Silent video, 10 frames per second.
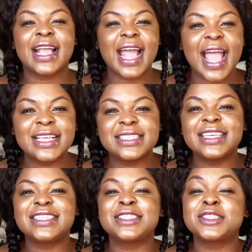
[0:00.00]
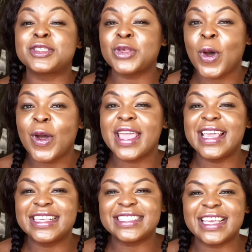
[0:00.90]
Guys, it is so
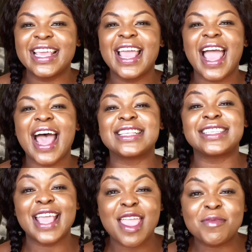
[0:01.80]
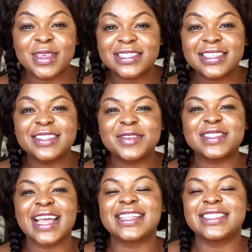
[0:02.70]
easy as ABC to
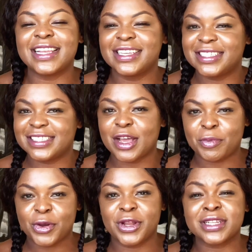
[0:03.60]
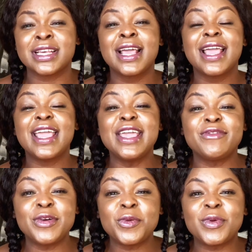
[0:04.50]
start selling digital products.
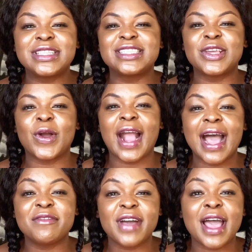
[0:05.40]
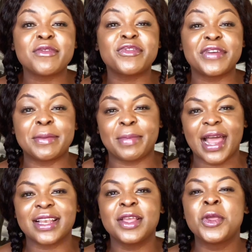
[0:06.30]
Even with your Canva free plan,